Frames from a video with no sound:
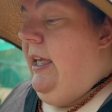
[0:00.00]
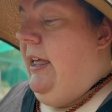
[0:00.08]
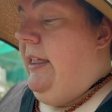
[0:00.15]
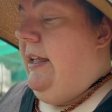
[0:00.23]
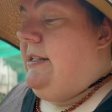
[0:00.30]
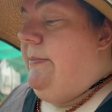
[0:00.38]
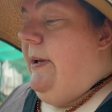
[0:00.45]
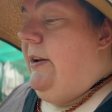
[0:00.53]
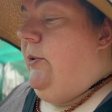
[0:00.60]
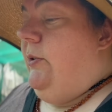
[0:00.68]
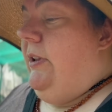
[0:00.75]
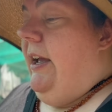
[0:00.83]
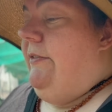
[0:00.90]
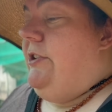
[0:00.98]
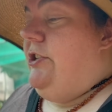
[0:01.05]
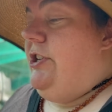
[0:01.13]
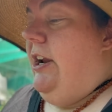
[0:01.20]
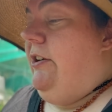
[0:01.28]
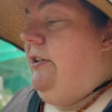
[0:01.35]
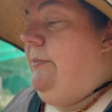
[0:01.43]
that's about all I have to
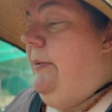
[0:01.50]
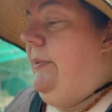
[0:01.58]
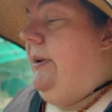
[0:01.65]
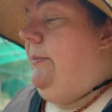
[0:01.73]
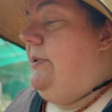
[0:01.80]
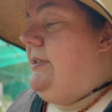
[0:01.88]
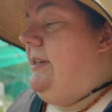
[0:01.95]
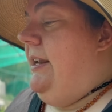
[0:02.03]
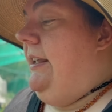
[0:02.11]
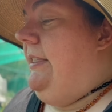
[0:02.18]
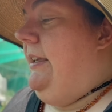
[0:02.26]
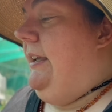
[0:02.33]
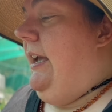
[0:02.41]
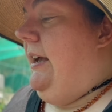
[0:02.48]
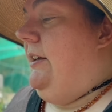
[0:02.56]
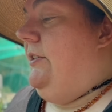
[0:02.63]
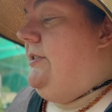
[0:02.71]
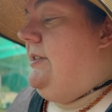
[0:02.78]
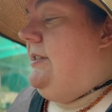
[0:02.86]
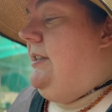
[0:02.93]
share at the moment. There wasn't anything
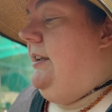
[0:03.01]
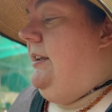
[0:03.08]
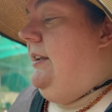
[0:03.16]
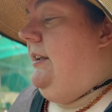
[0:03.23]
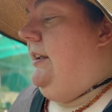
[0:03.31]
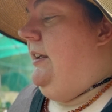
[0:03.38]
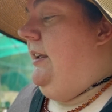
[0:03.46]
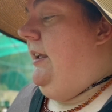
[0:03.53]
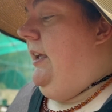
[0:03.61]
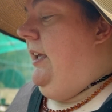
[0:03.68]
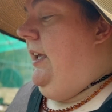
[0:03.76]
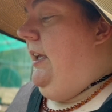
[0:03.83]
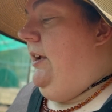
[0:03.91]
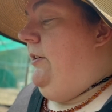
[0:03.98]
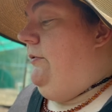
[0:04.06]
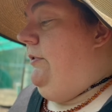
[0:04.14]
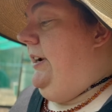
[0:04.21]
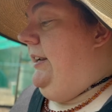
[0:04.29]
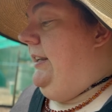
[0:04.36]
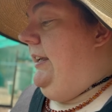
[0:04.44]
else
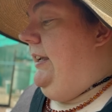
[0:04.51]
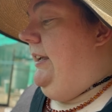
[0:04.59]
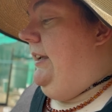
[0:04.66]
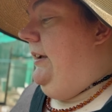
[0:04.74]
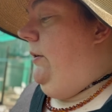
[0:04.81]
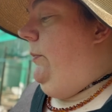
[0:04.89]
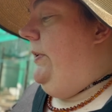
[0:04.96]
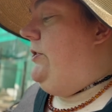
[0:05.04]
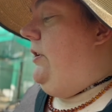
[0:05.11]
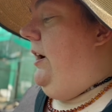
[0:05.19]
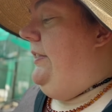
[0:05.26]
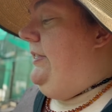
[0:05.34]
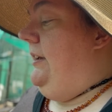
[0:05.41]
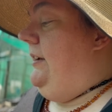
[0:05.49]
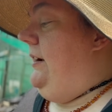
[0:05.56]
really. We tried the